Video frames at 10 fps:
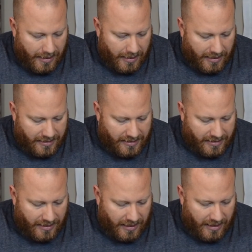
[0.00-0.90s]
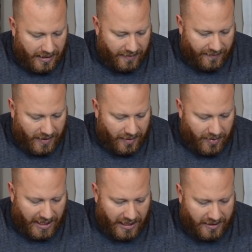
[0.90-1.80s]
Let's see if
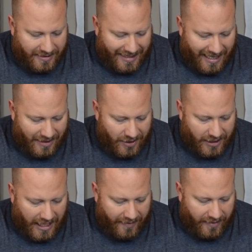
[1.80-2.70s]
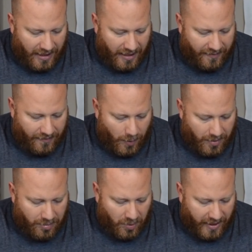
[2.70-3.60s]
anybody else. Tyler gave it a
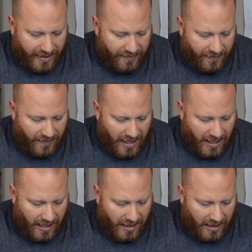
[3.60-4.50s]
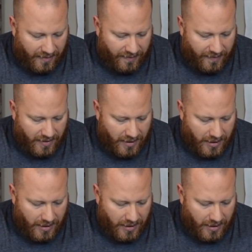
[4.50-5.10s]
4.5.